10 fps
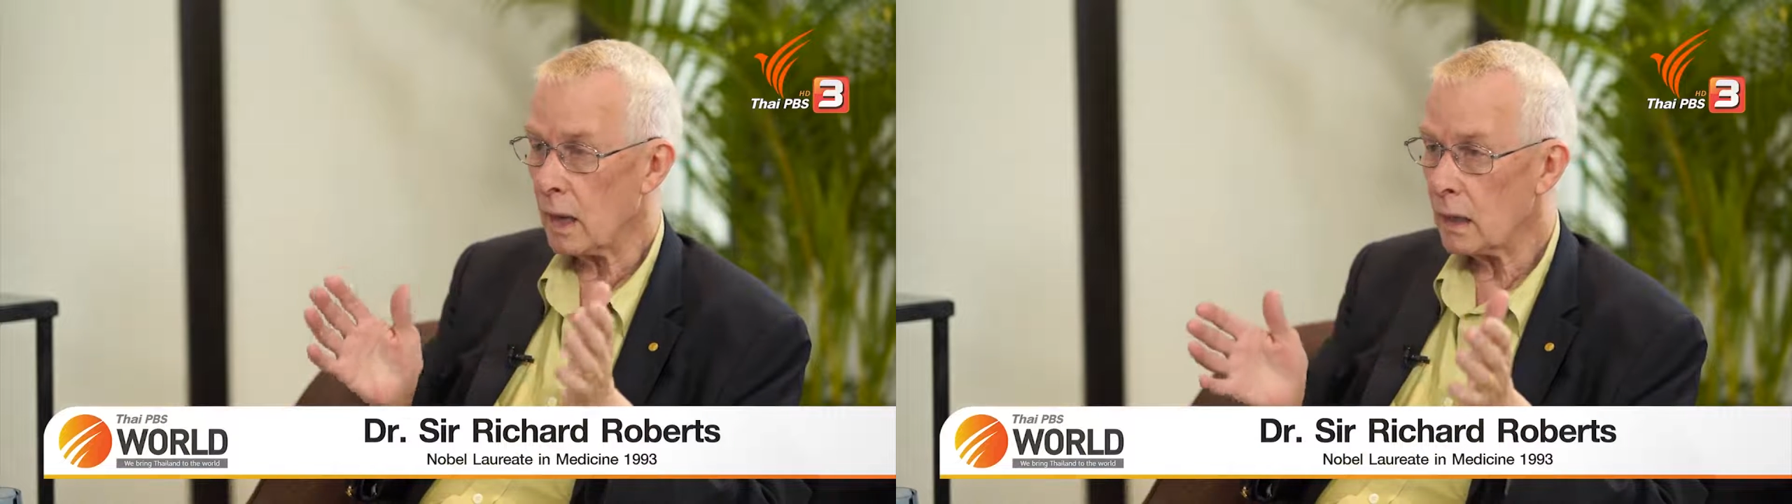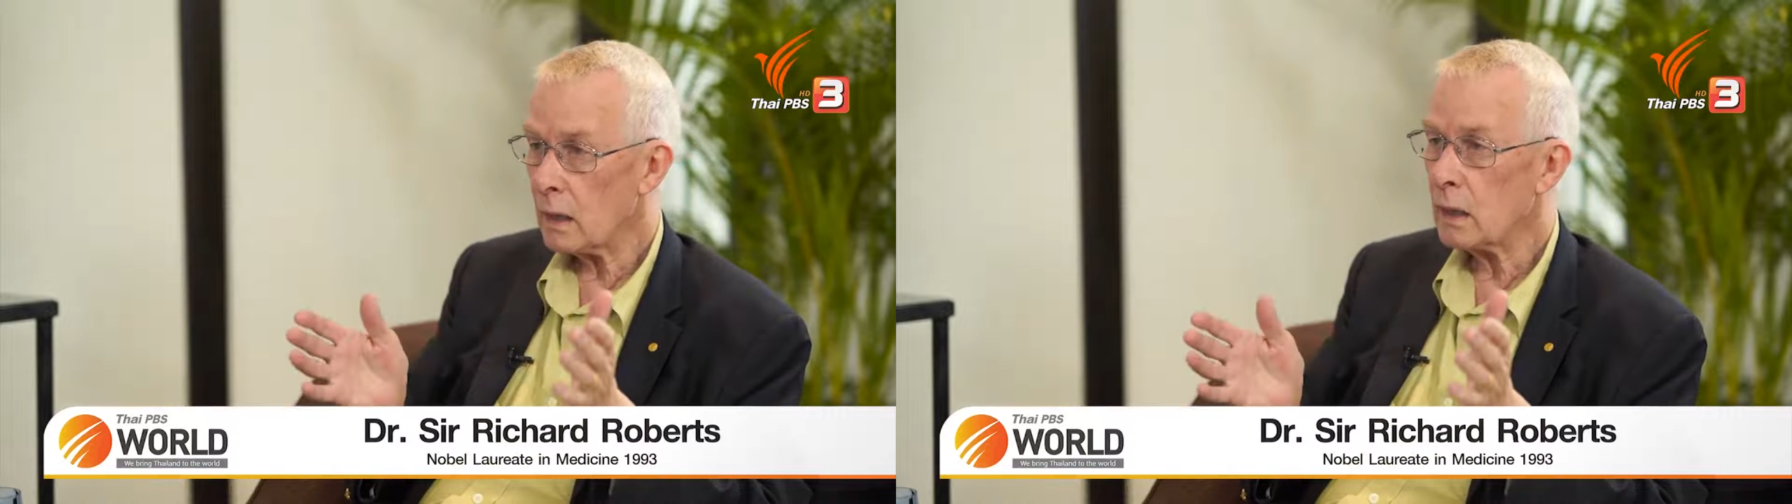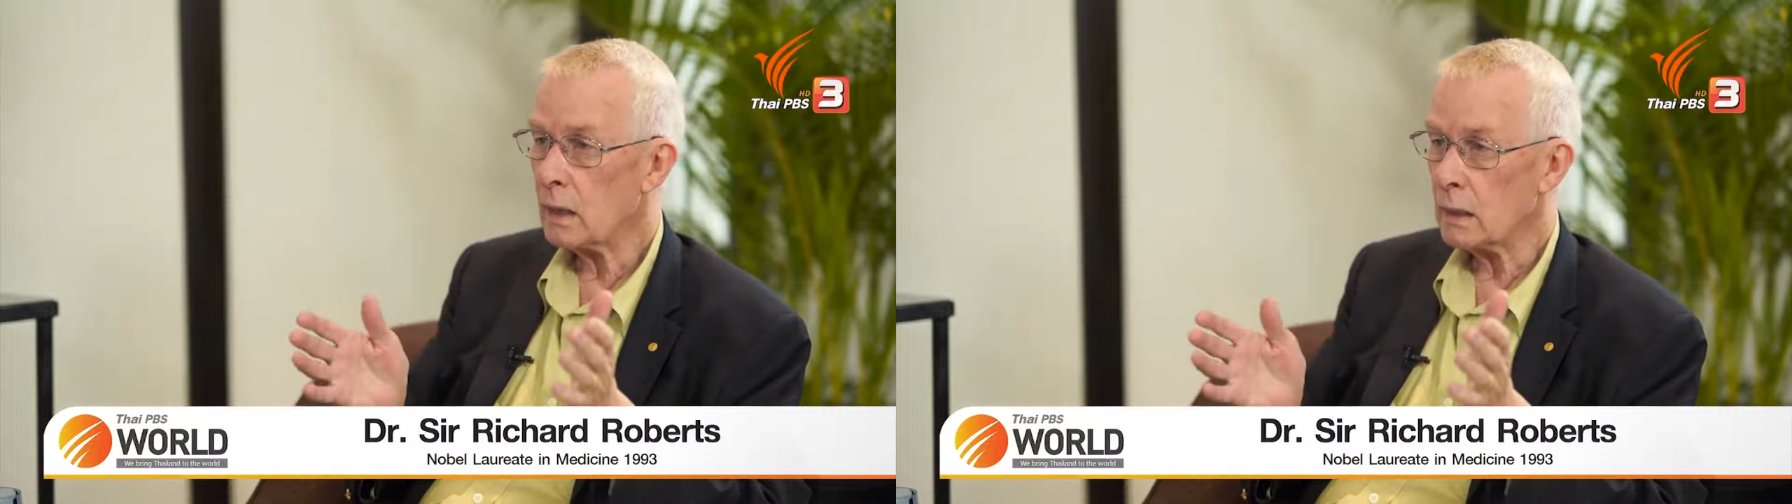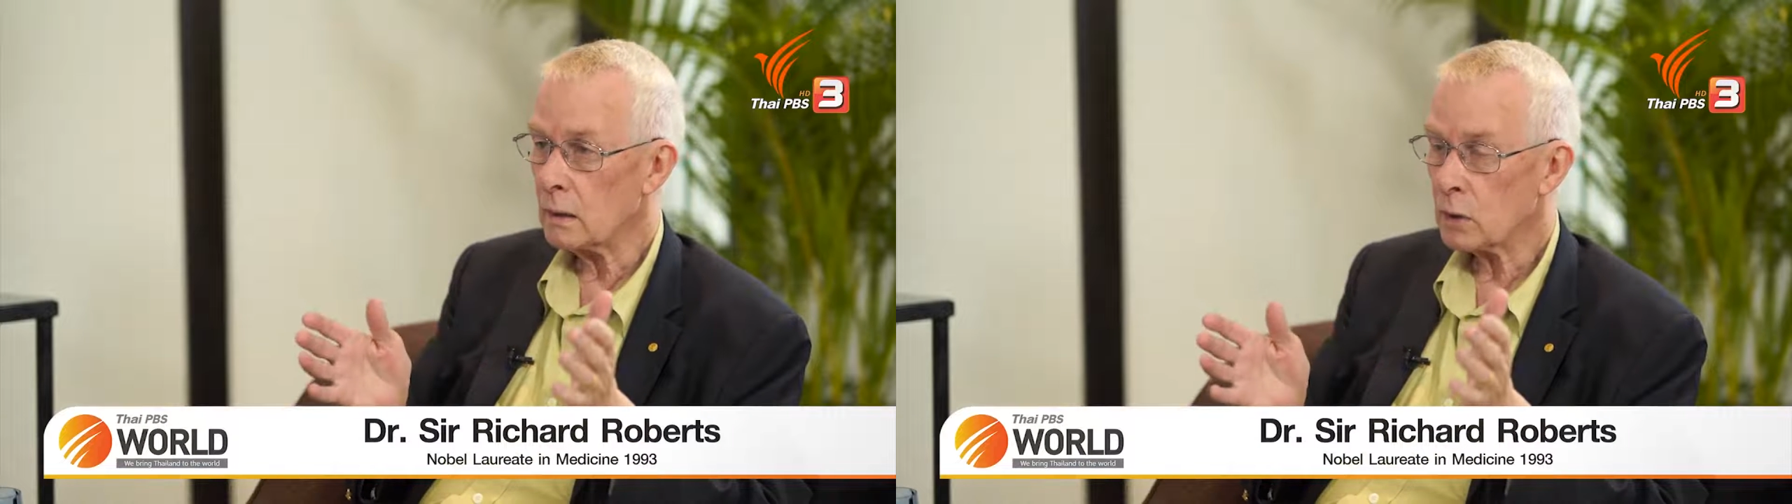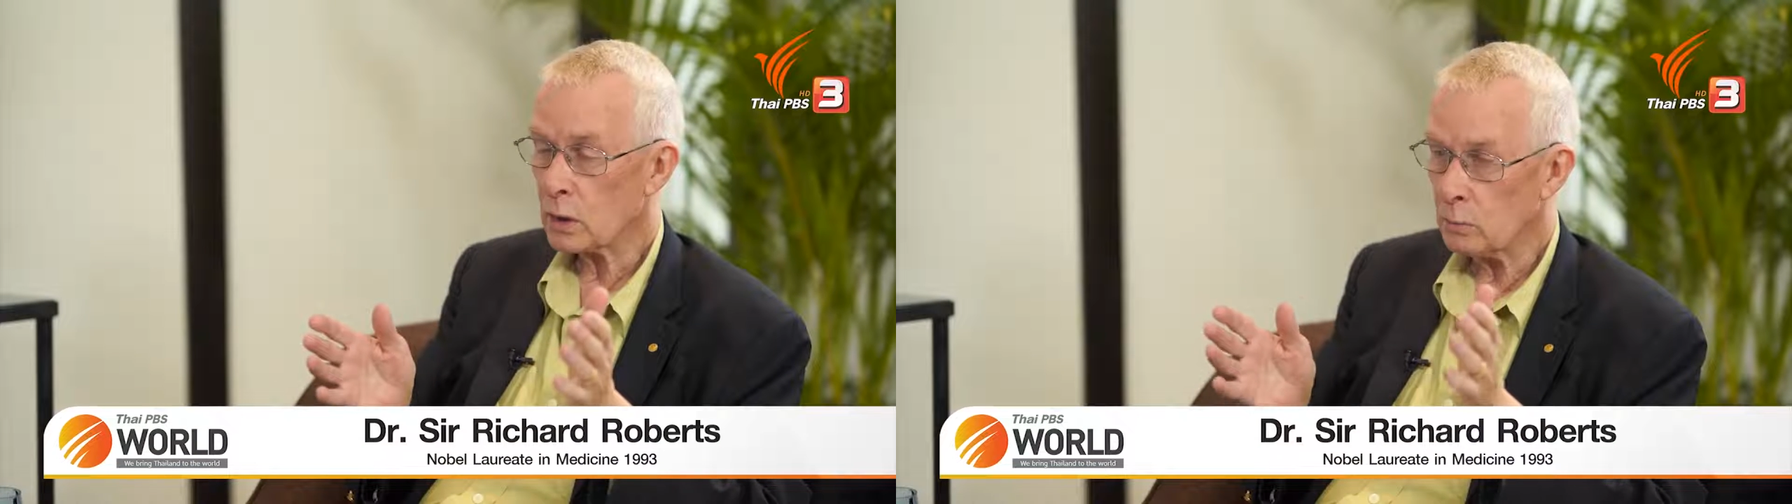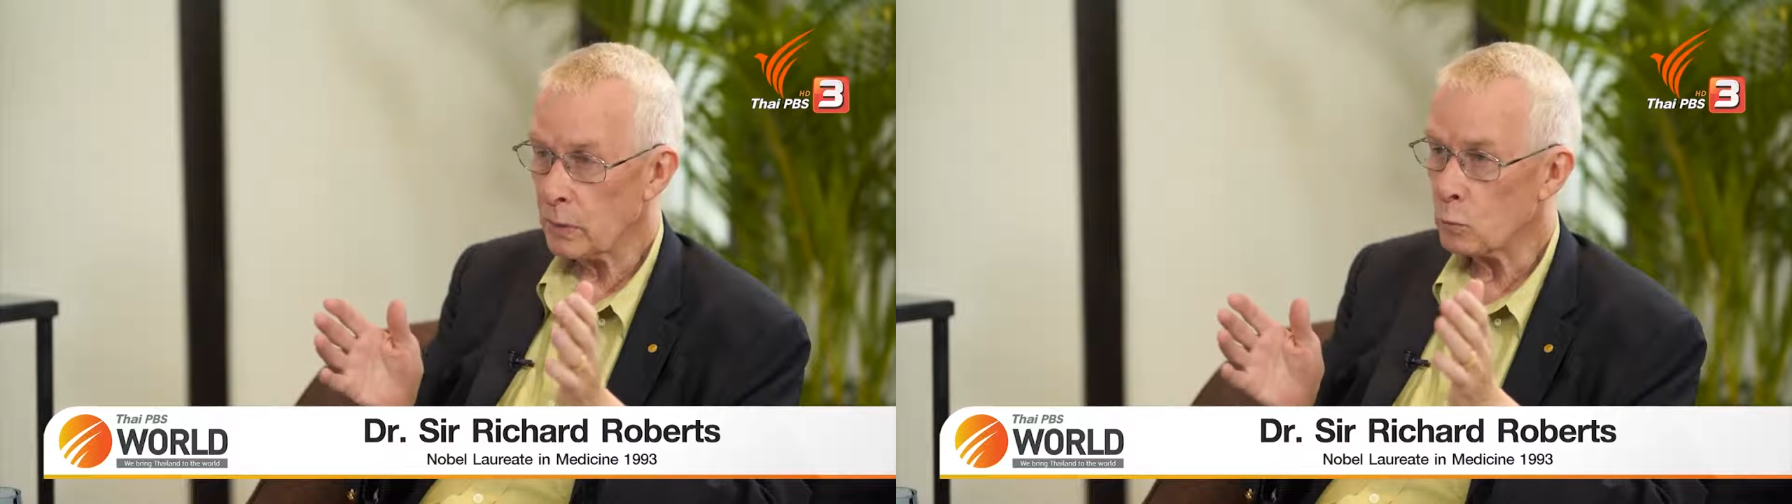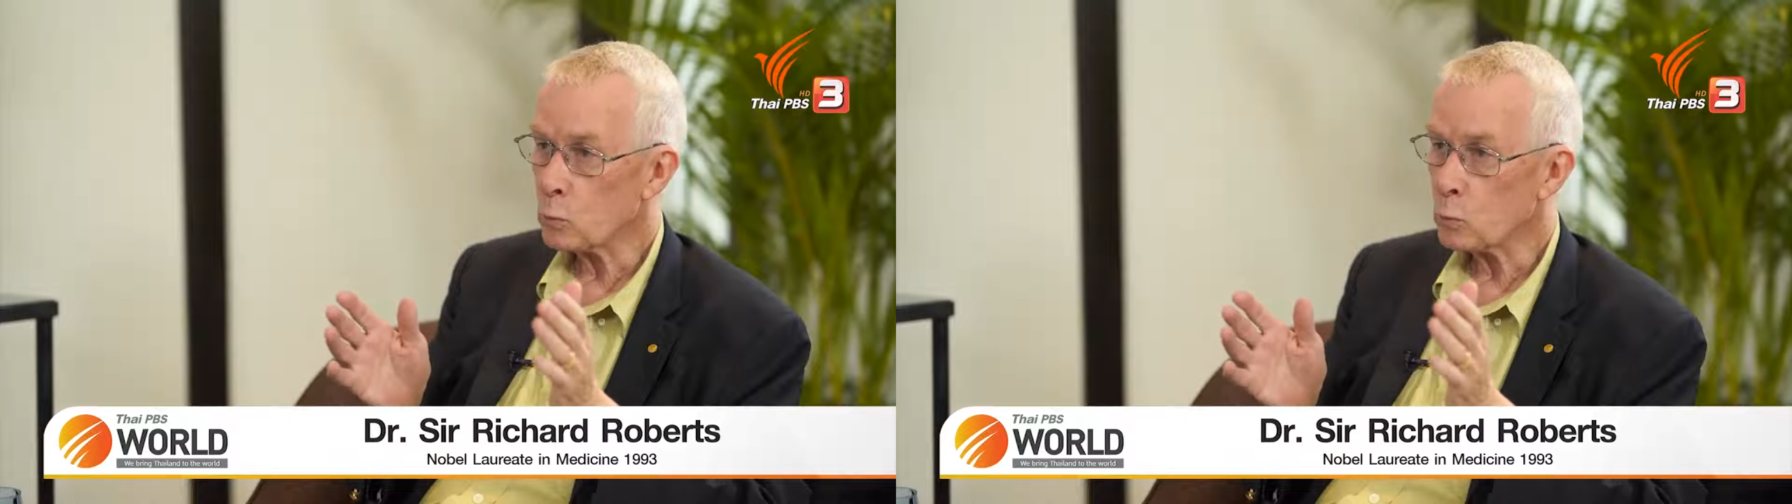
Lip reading: AI can be